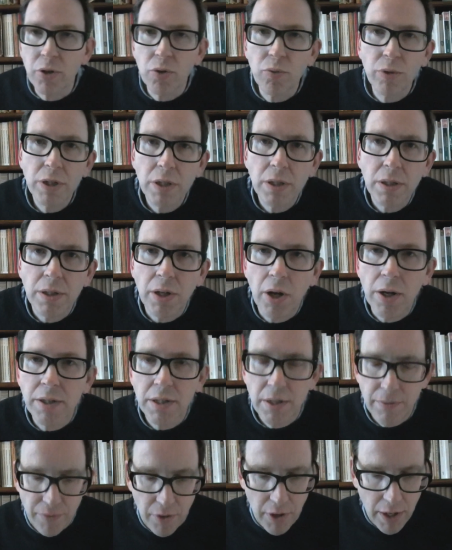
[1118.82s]
always nice
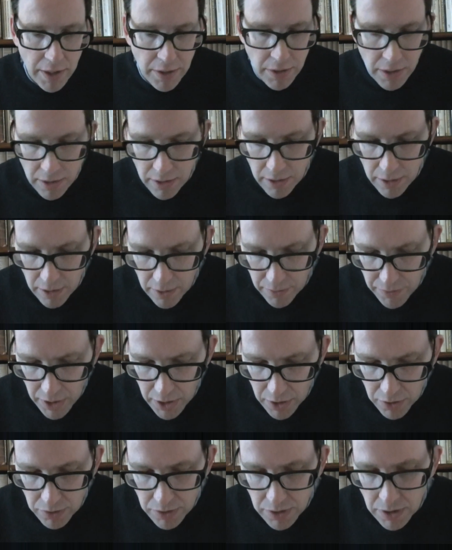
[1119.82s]
to find
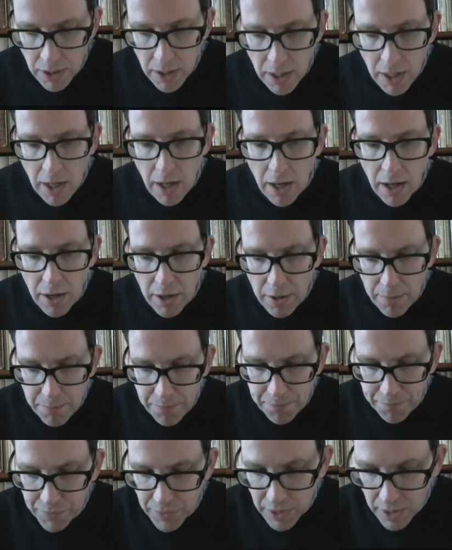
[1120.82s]
those.
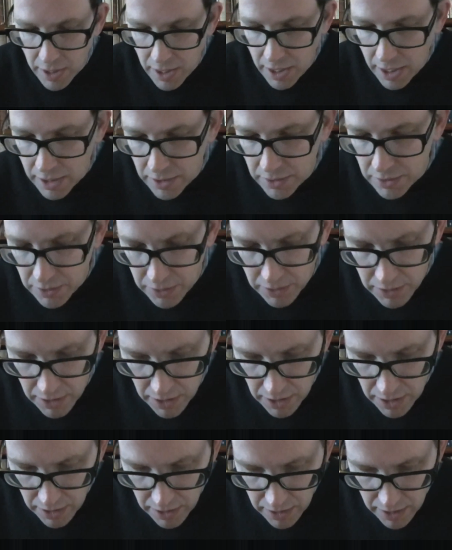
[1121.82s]
And
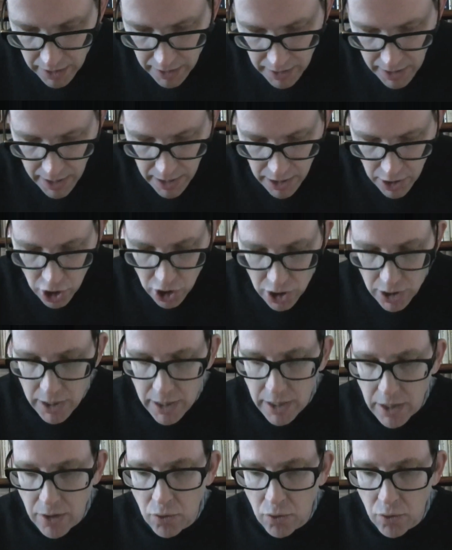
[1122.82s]
occasionally